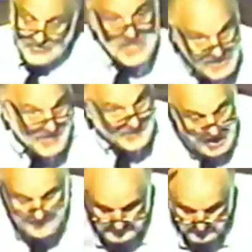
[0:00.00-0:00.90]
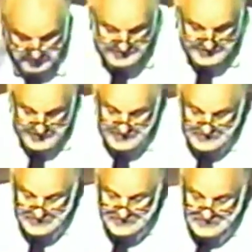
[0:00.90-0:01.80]
the economic
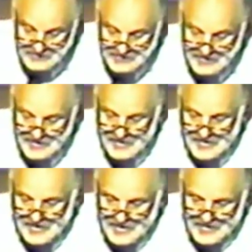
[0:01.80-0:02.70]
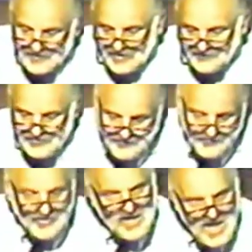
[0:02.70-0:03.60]
process, that if you
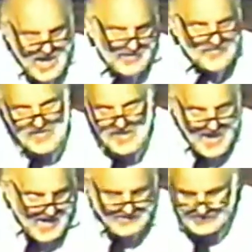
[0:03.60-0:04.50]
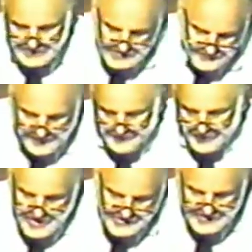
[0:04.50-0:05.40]
forget the Exodus of
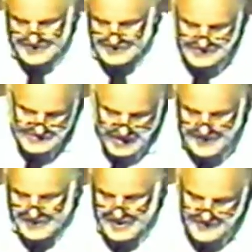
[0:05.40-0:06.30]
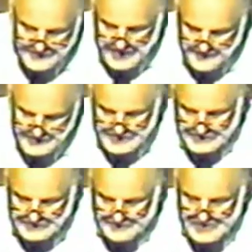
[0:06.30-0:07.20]
liberation and the Sinai of
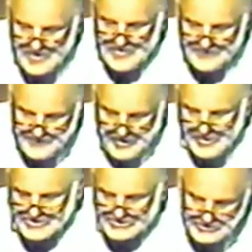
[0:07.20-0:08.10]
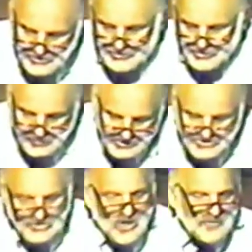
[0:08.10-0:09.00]
covenant, very soon you will
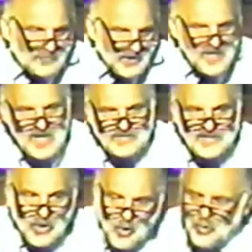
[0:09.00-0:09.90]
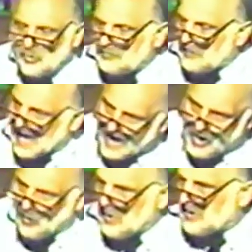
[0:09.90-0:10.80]
start playing the old
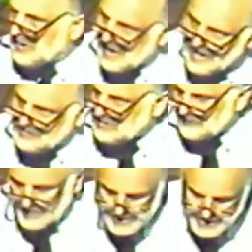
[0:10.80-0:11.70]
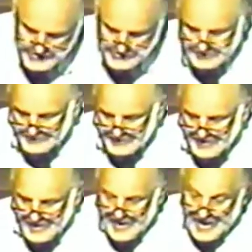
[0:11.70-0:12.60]
power games of Egypt.
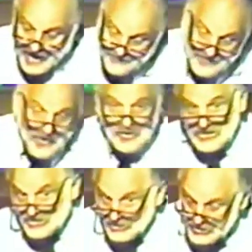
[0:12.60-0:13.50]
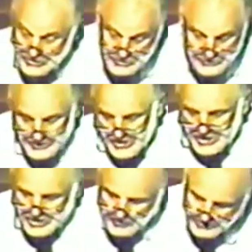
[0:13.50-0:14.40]
And very soon
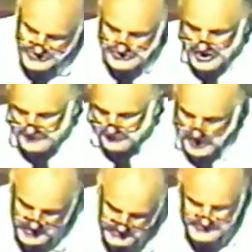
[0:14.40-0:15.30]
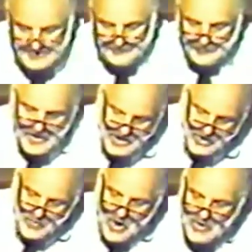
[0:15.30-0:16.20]
you will start practicing brick
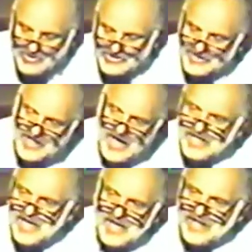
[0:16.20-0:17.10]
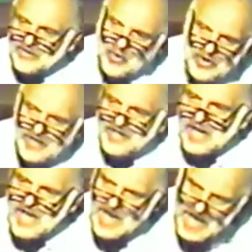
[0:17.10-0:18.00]
quotas again in order to get
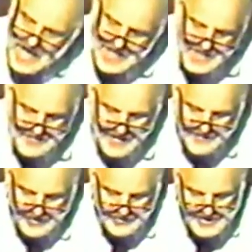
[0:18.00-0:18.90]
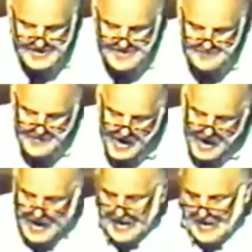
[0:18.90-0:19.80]
ahead in the Babylonian
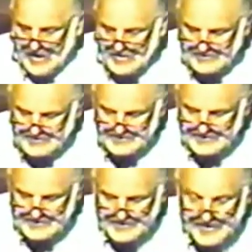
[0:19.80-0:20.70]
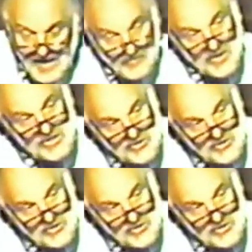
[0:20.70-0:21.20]
Empire. And when